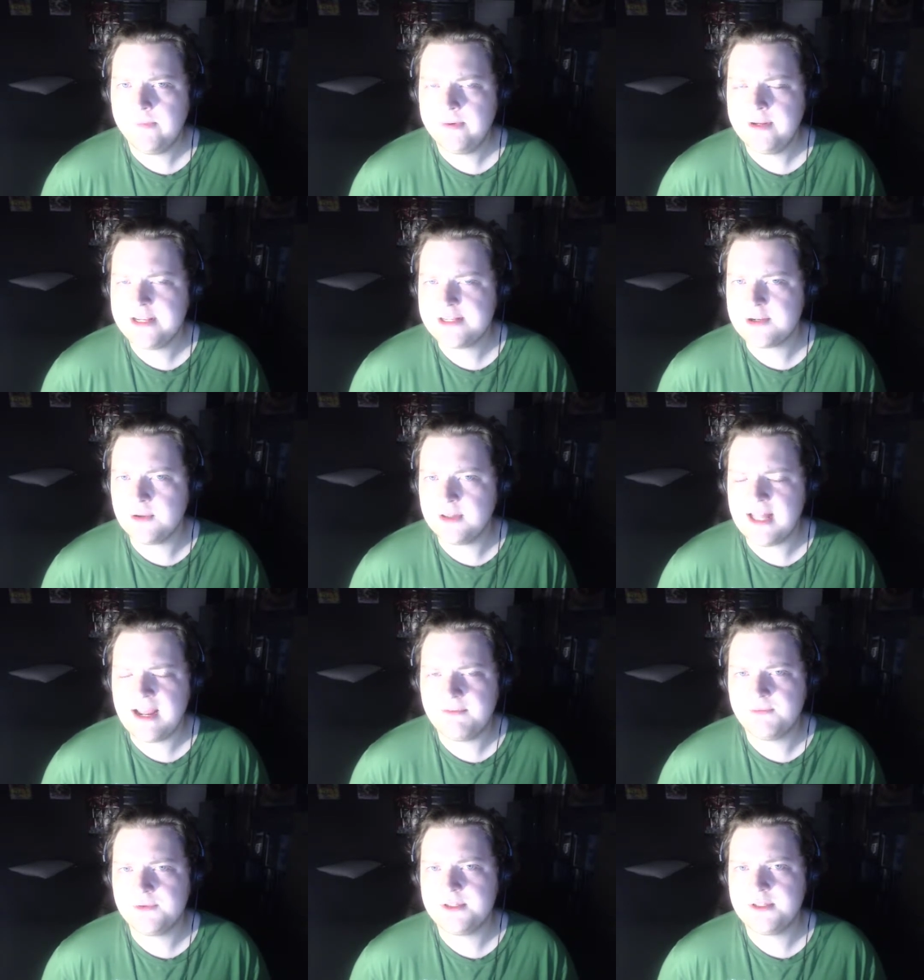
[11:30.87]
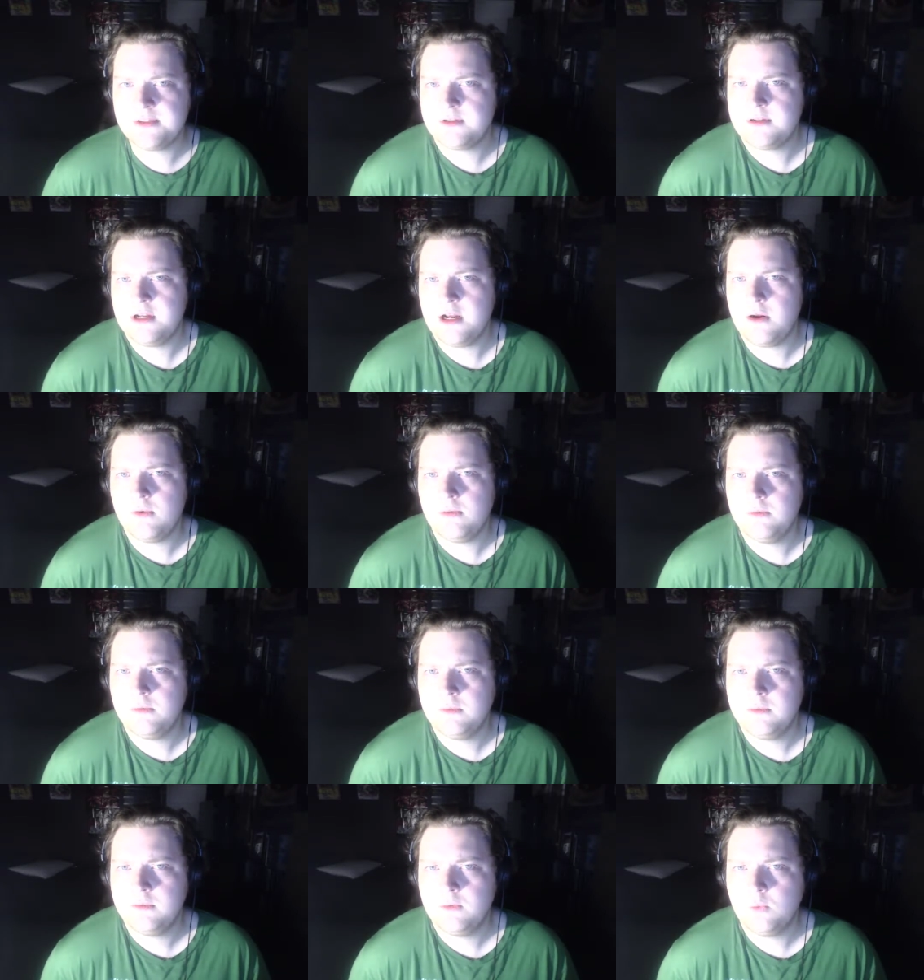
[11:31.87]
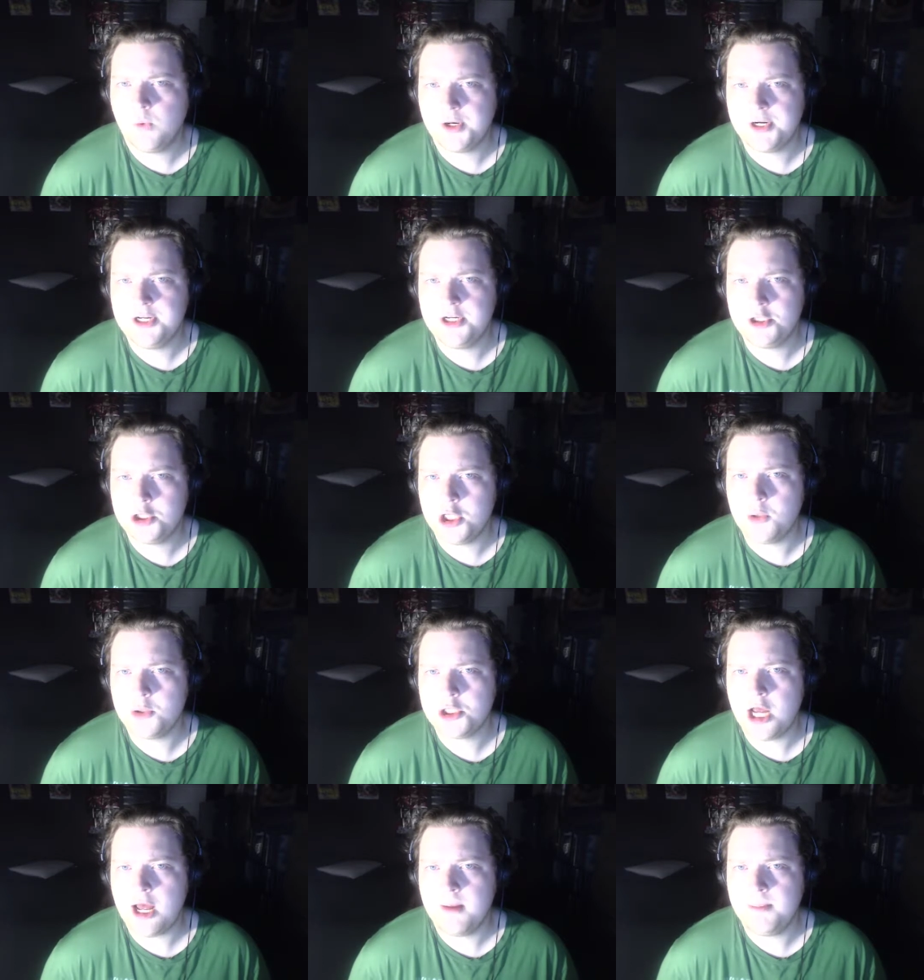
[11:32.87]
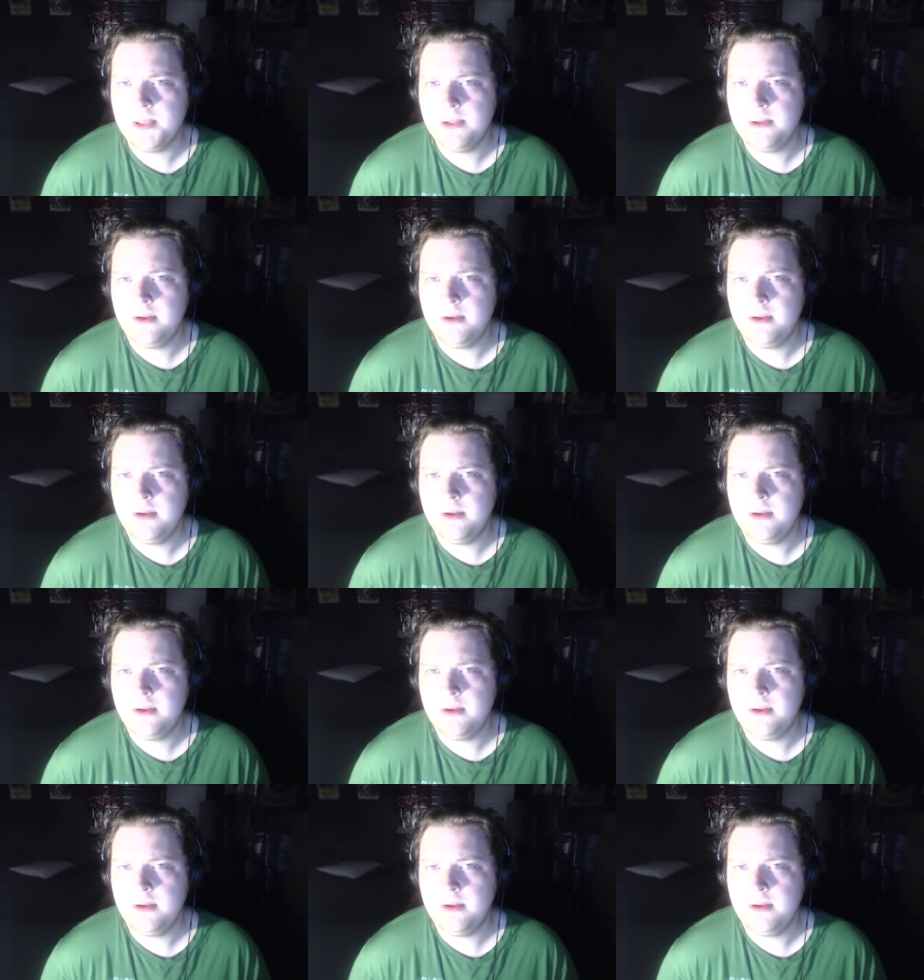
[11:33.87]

his whole life was, you know, working a Joe job.